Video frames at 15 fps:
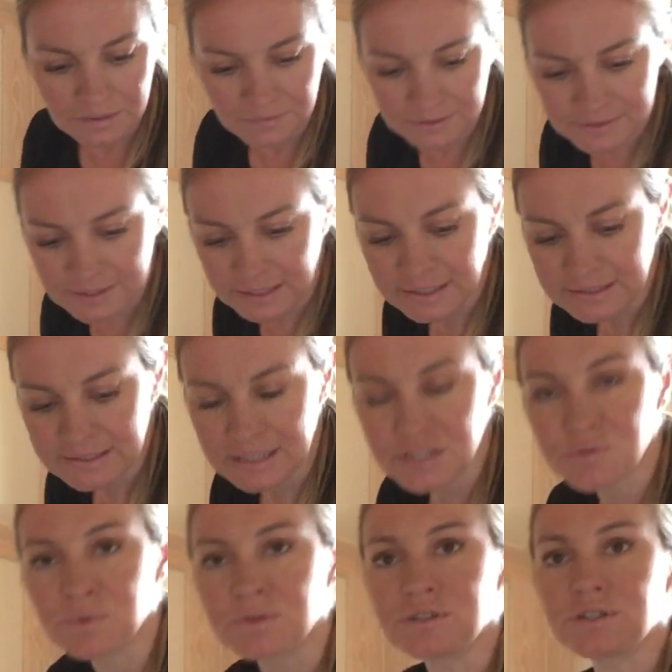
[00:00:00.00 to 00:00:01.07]
The second
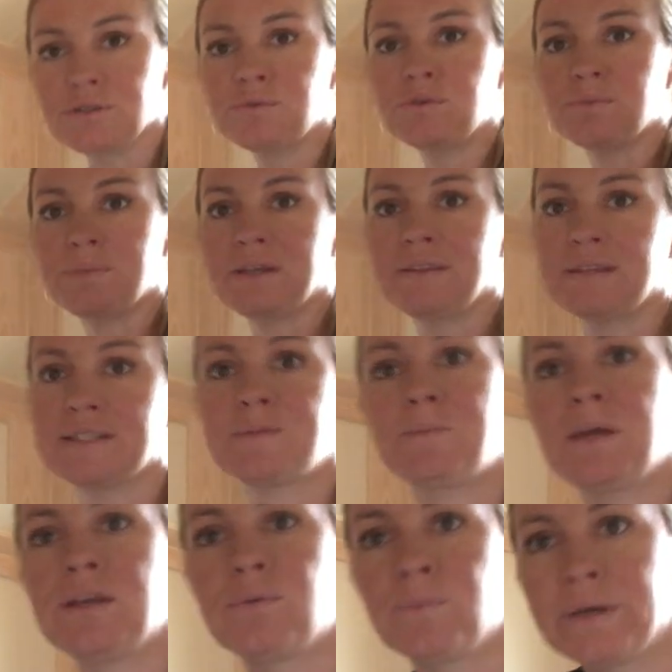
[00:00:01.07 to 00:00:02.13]
test we'll do will be this
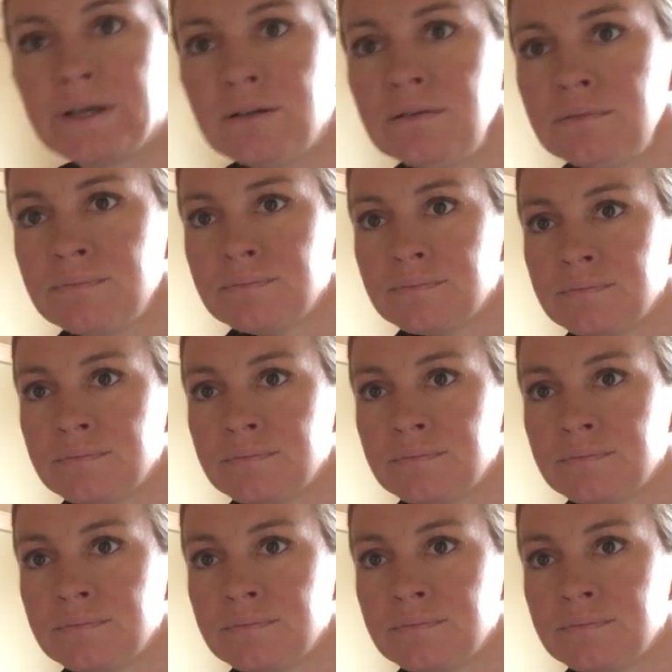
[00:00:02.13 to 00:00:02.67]
pinwheel.